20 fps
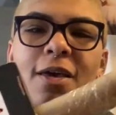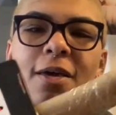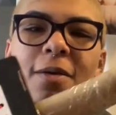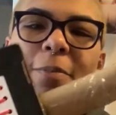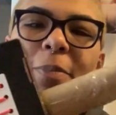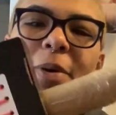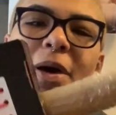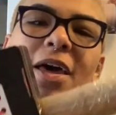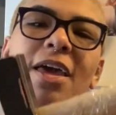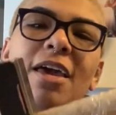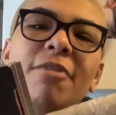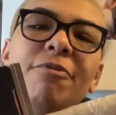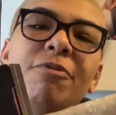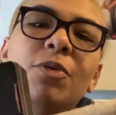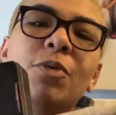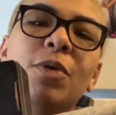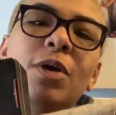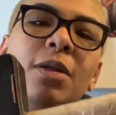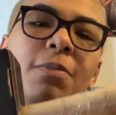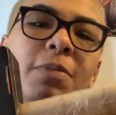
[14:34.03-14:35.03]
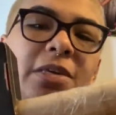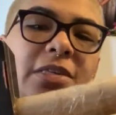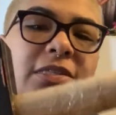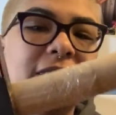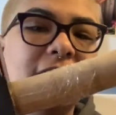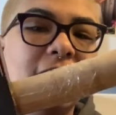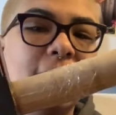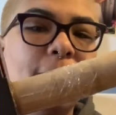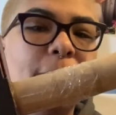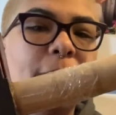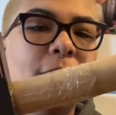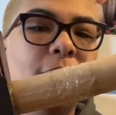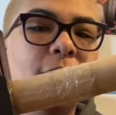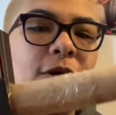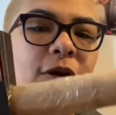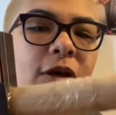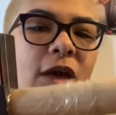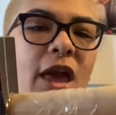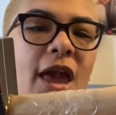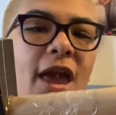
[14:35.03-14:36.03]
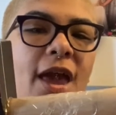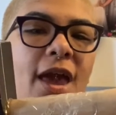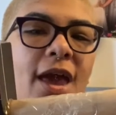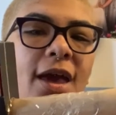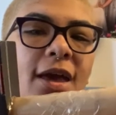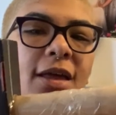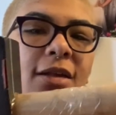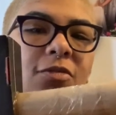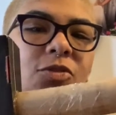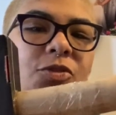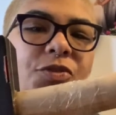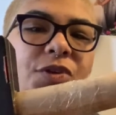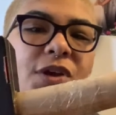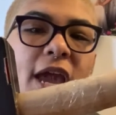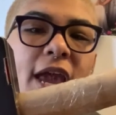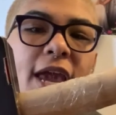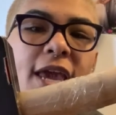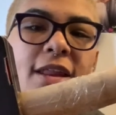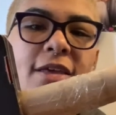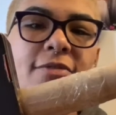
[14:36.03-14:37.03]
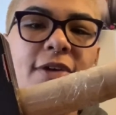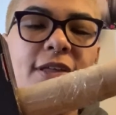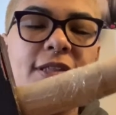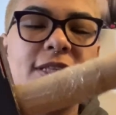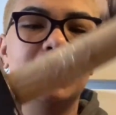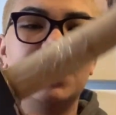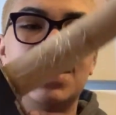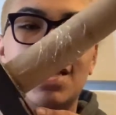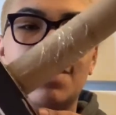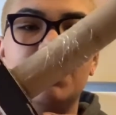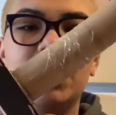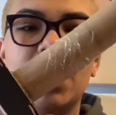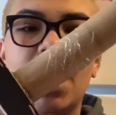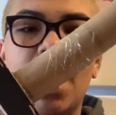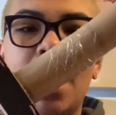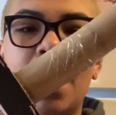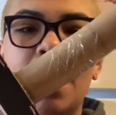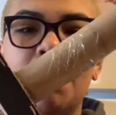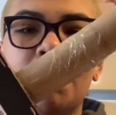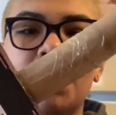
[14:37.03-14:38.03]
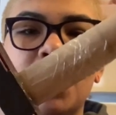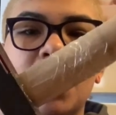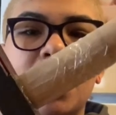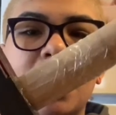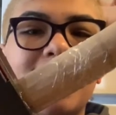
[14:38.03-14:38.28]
But if you want to be simple and creative at the same time,